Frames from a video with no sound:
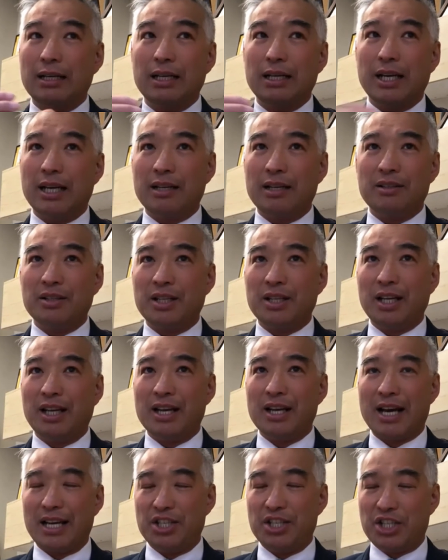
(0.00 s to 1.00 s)
and
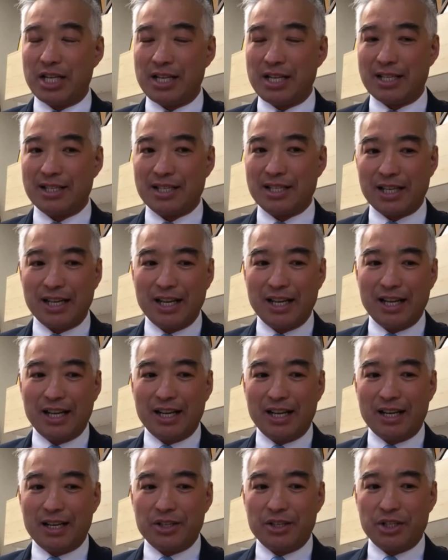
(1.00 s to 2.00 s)
the hygienist,
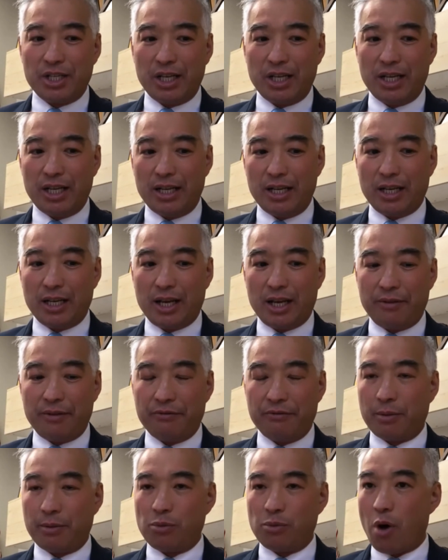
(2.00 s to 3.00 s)
she
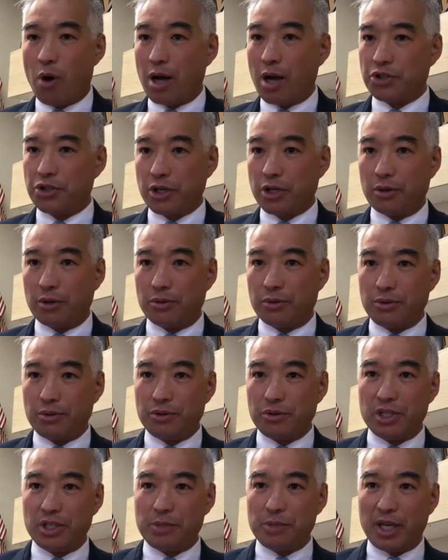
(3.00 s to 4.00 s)
came from Guangzhou.
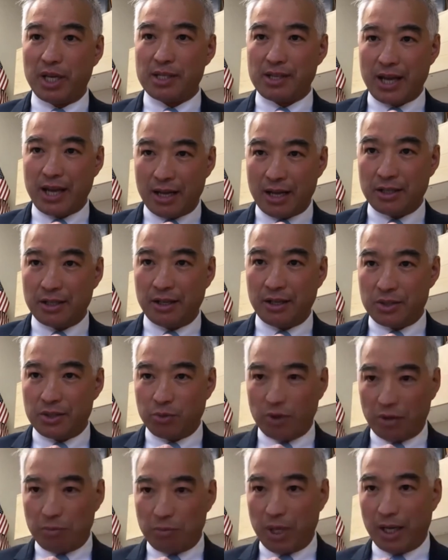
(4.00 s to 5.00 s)
She speaks
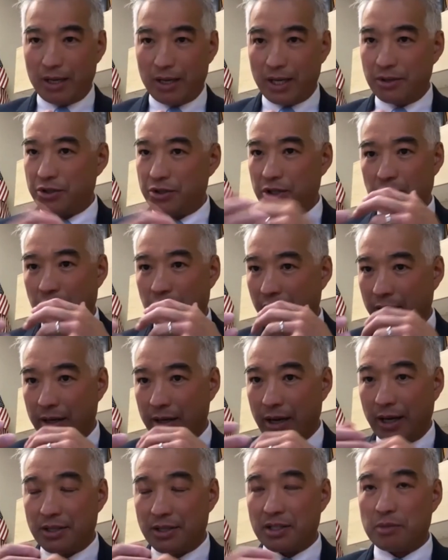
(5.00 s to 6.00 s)
Cantonese with me, and she
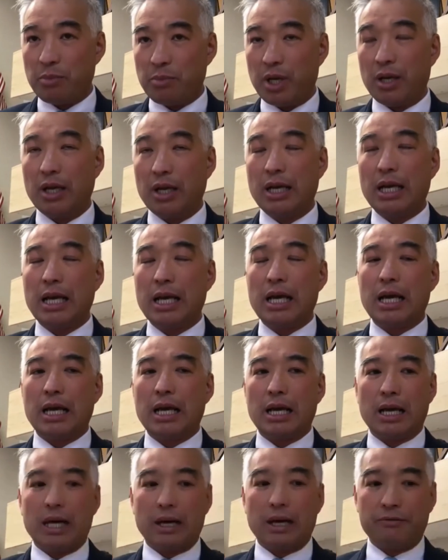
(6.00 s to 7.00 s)
recognizes me
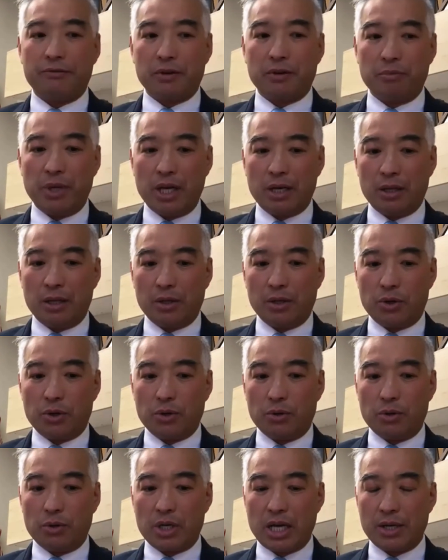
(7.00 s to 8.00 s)
for being a
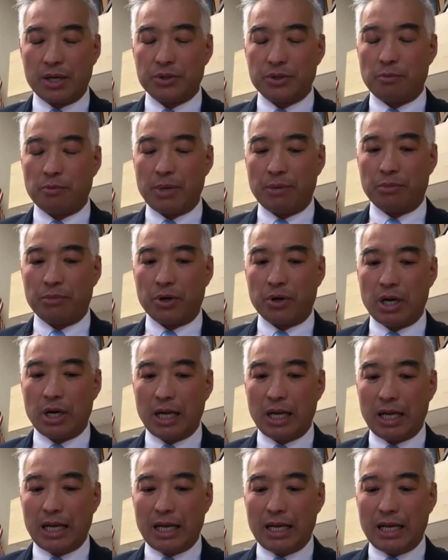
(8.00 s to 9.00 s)
local council member.
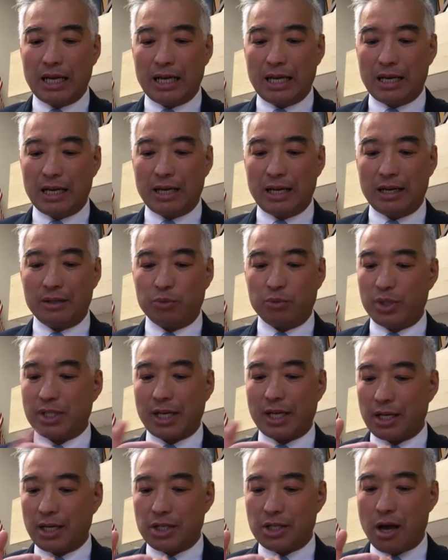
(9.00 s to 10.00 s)
And we
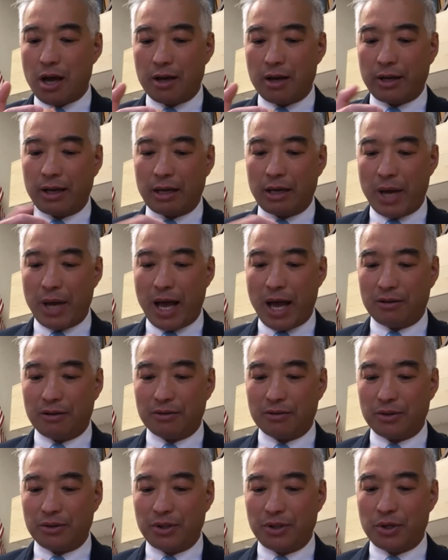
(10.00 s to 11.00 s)
started talking about,